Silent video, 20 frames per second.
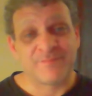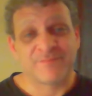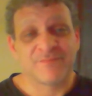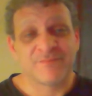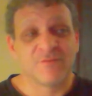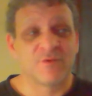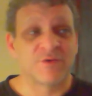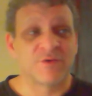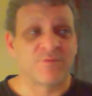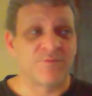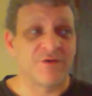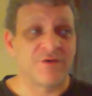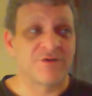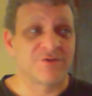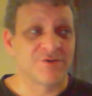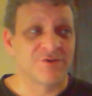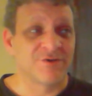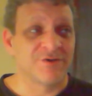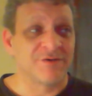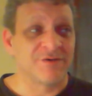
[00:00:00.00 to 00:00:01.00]
Was
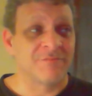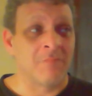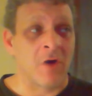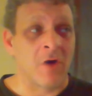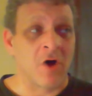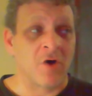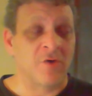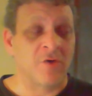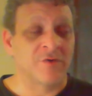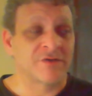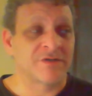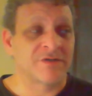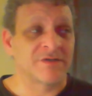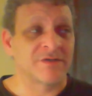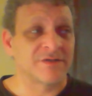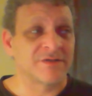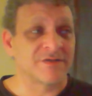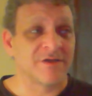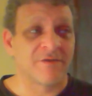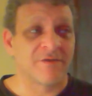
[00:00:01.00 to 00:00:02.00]
featured in malls
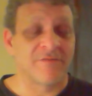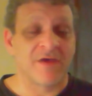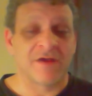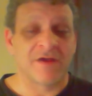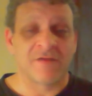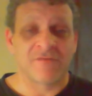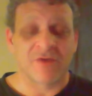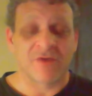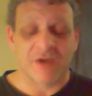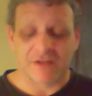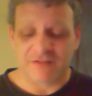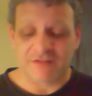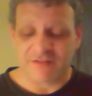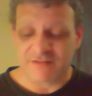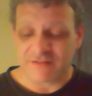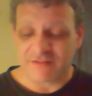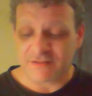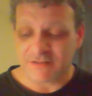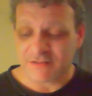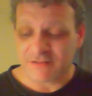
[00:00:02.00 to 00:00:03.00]
and stuff. I never got to
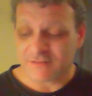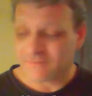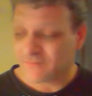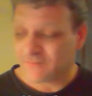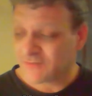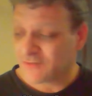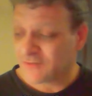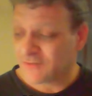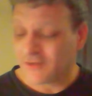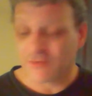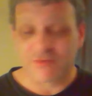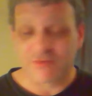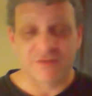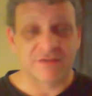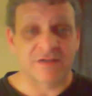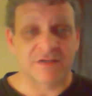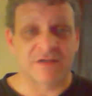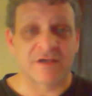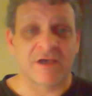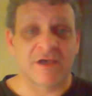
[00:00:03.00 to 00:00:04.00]
see it. The
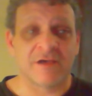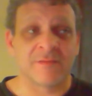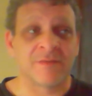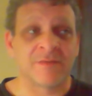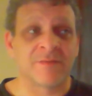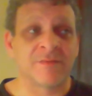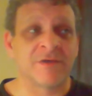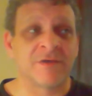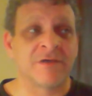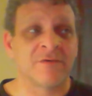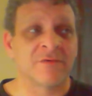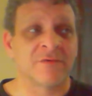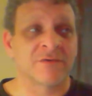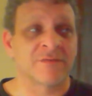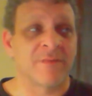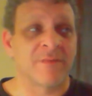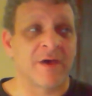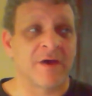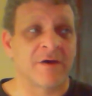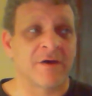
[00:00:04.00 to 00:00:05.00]
closest it came to me was
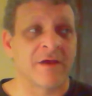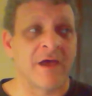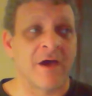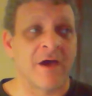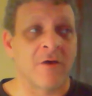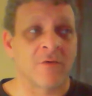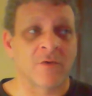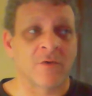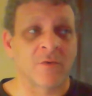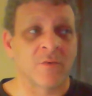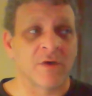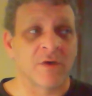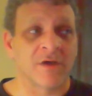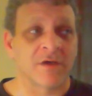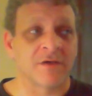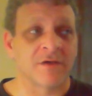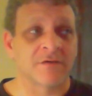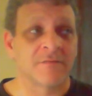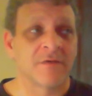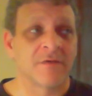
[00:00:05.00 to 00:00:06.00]
about an hour
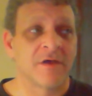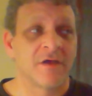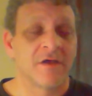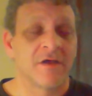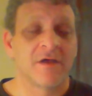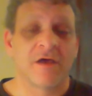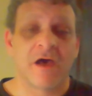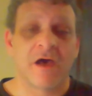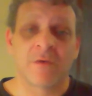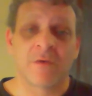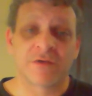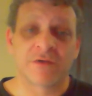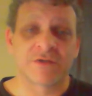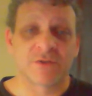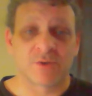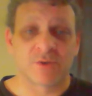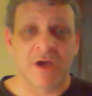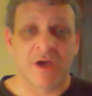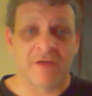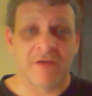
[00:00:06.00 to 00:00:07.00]
away, and I
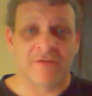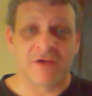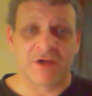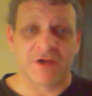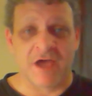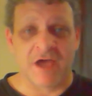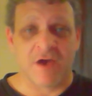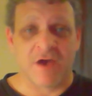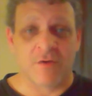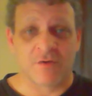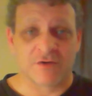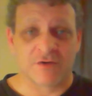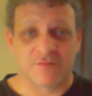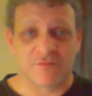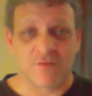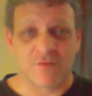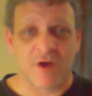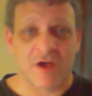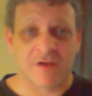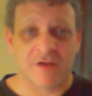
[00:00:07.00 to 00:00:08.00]
wasn't driving an hour
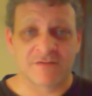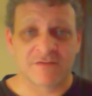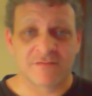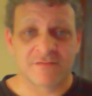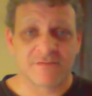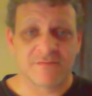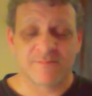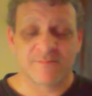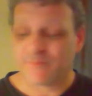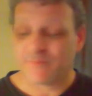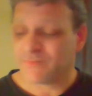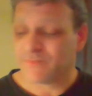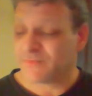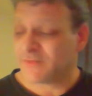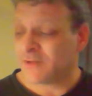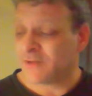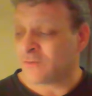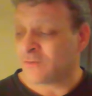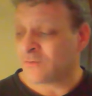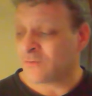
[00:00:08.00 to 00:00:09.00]
to
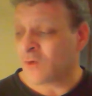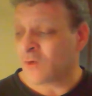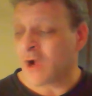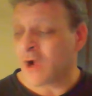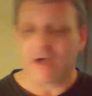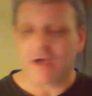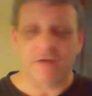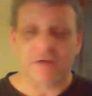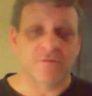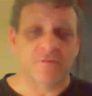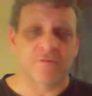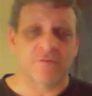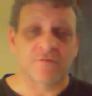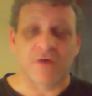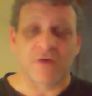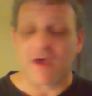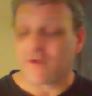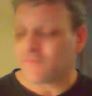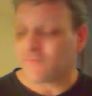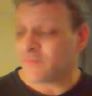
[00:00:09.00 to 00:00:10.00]
ride for
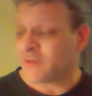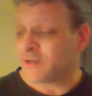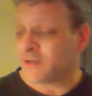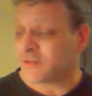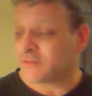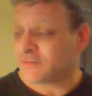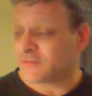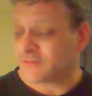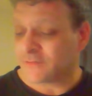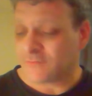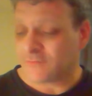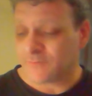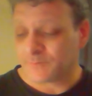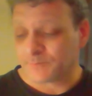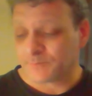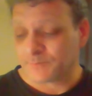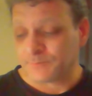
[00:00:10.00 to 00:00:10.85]
5 minutes. So,